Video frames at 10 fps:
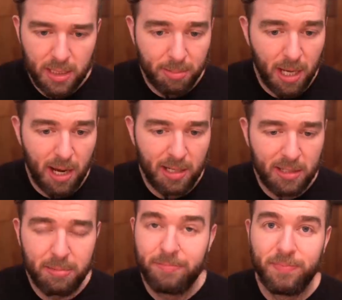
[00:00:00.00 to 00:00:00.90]
What's up,
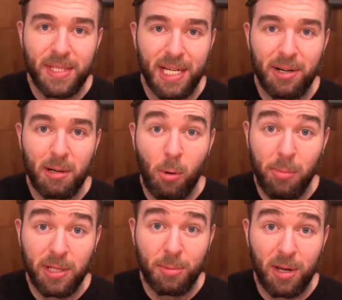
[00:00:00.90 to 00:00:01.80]
guys? Derek,
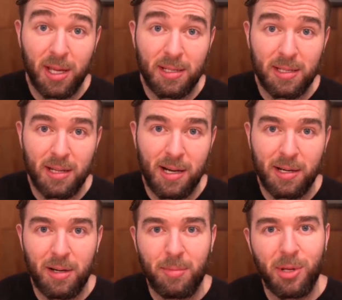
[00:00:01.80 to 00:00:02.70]
moreplates,
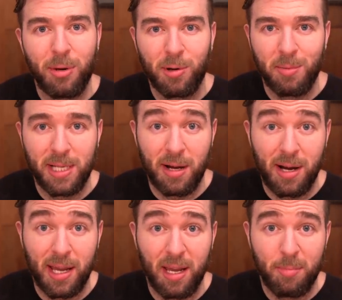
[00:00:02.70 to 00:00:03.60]
moredates.com. Today we're going to be
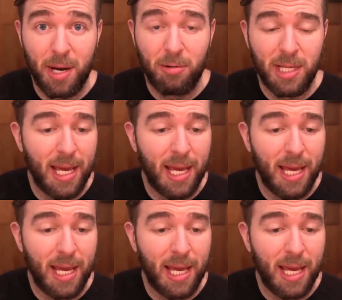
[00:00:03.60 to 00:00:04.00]
talking about